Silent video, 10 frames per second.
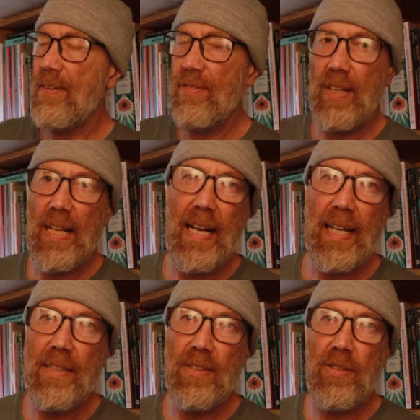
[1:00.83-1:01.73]
of the
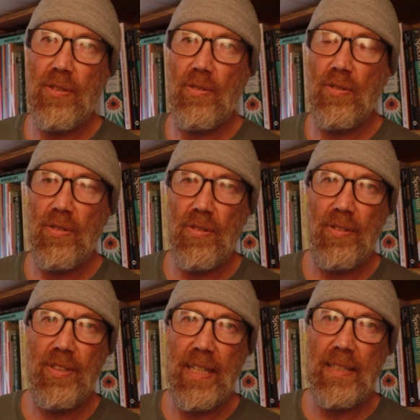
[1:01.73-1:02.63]
lines or
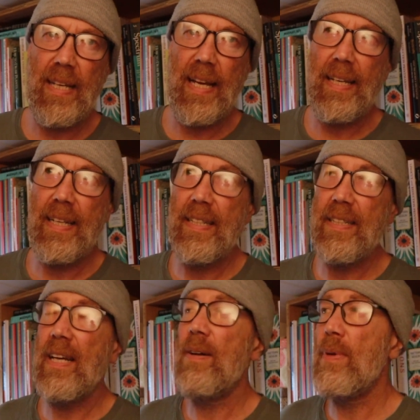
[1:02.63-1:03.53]
the
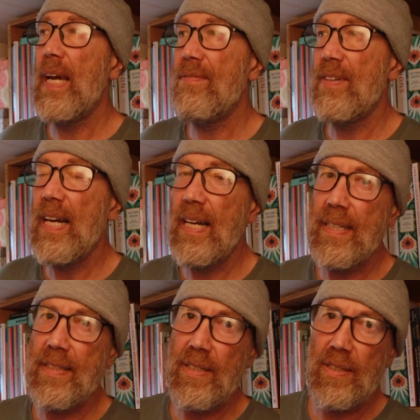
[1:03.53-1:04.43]
detailing, and we haven't
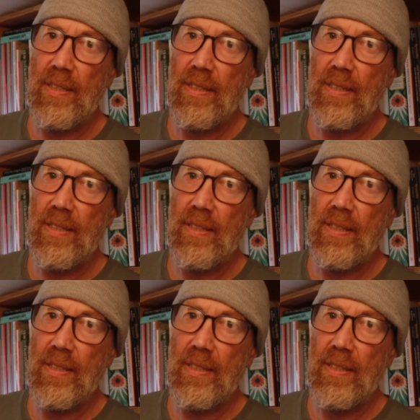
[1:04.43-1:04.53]
had